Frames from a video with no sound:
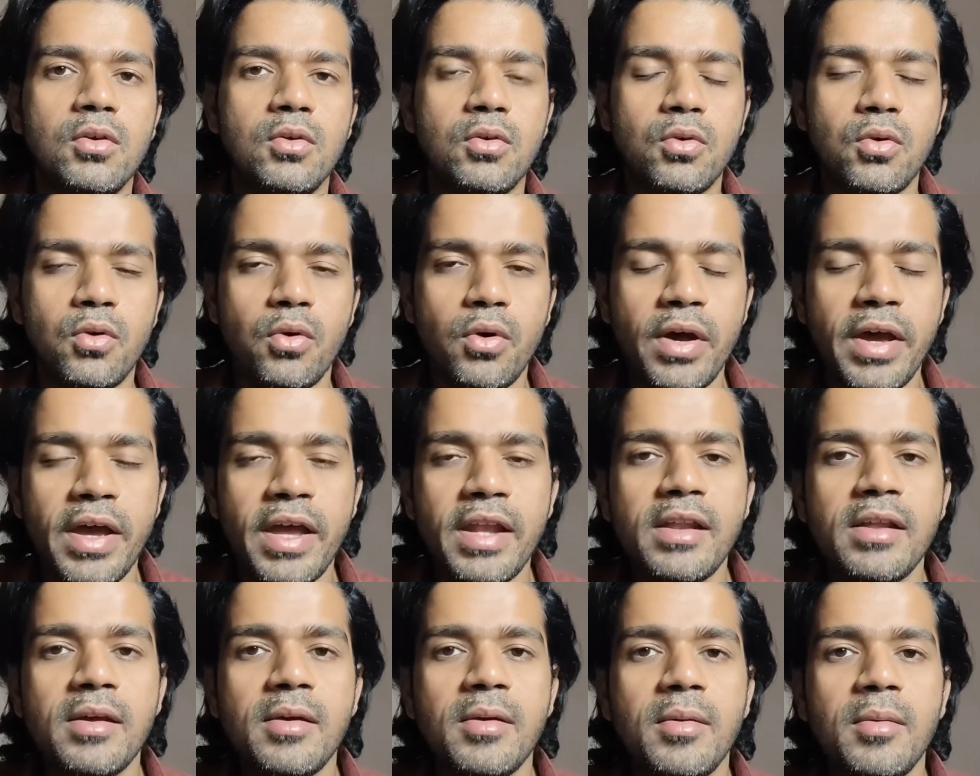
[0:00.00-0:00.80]
Go
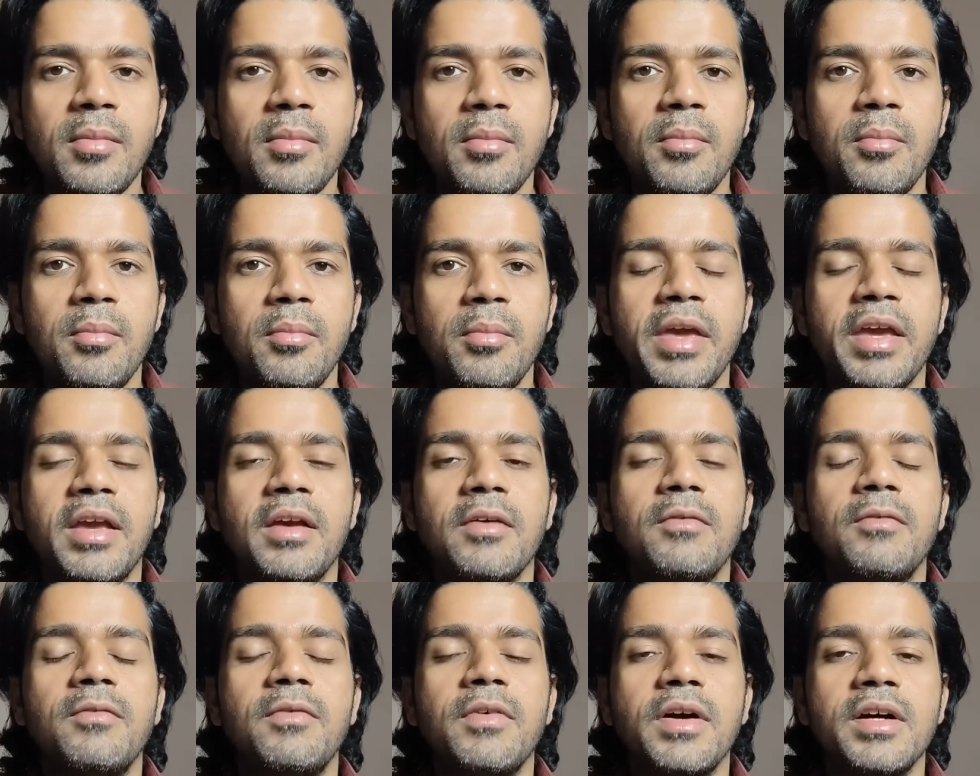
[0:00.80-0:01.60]
ahead, make
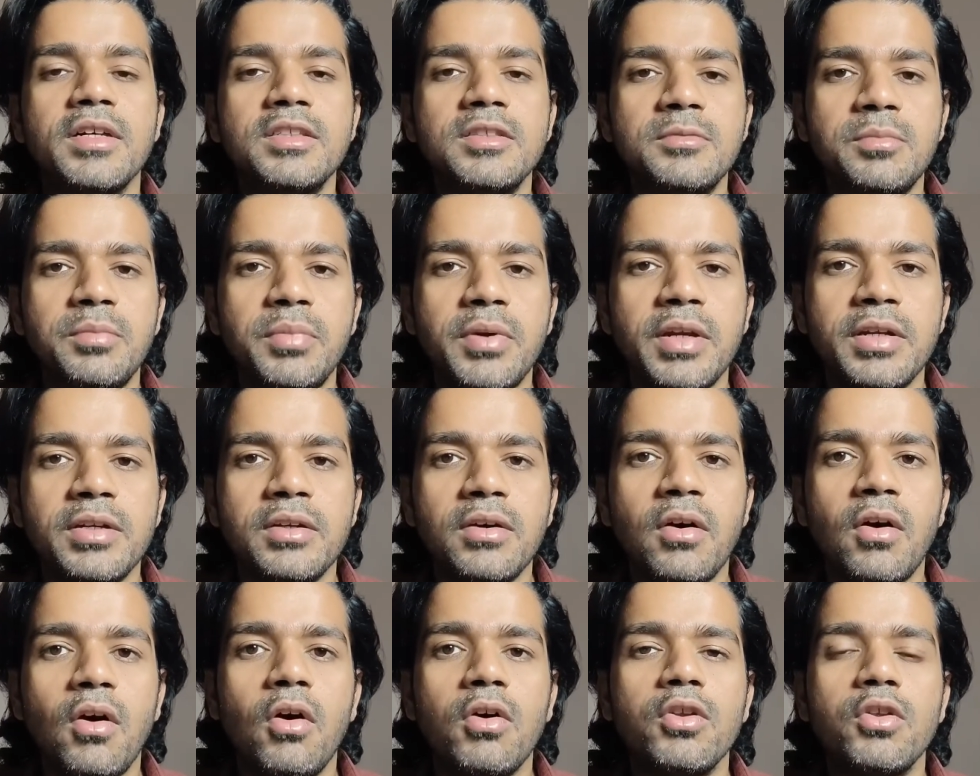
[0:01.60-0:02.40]
a first spread
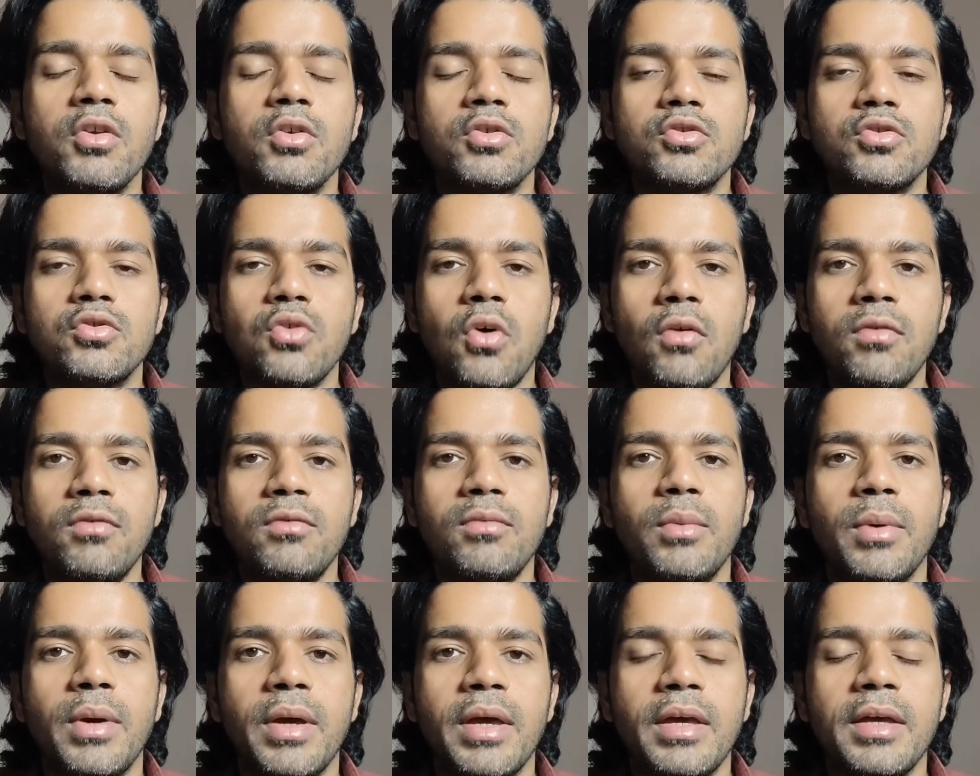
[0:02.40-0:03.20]
on your
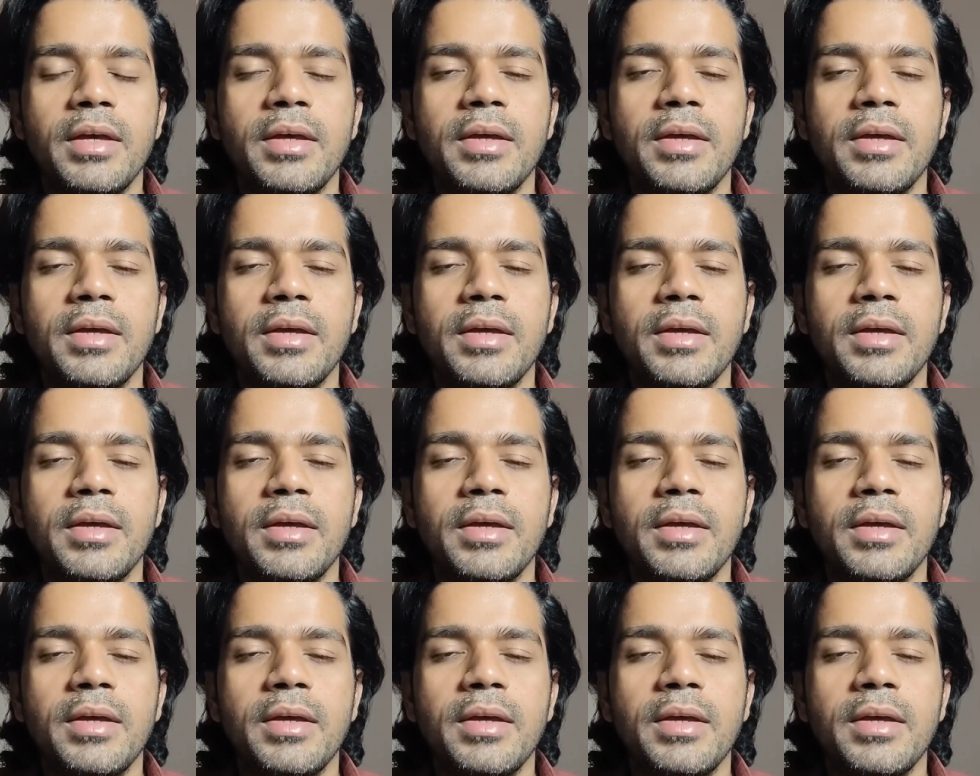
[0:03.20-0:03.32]
software